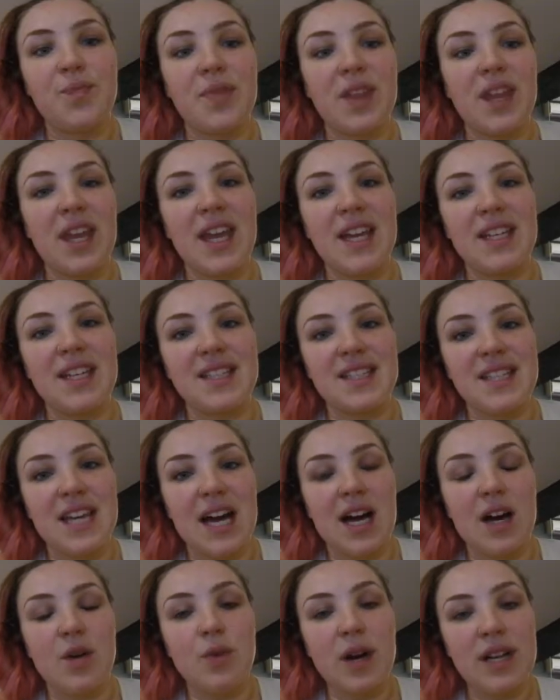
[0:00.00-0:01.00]
it's
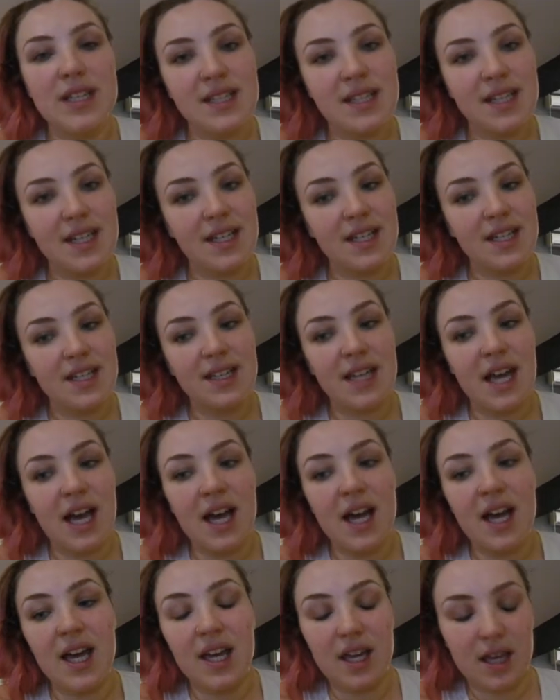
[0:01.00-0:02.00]
now Wednesday at
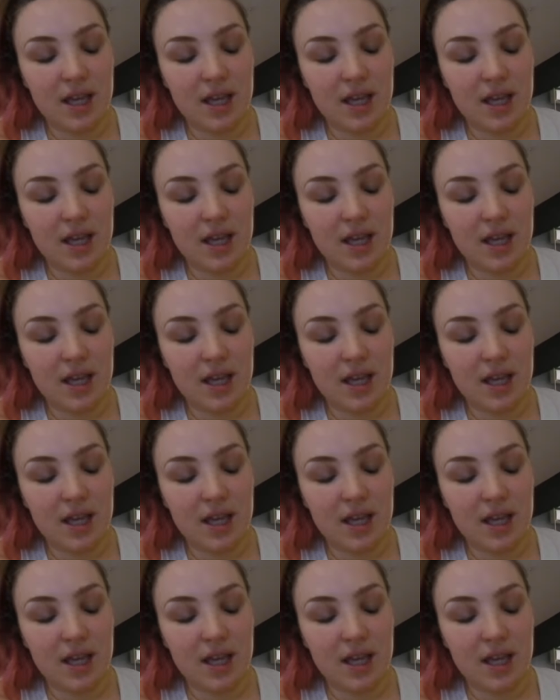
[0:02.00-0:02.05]
like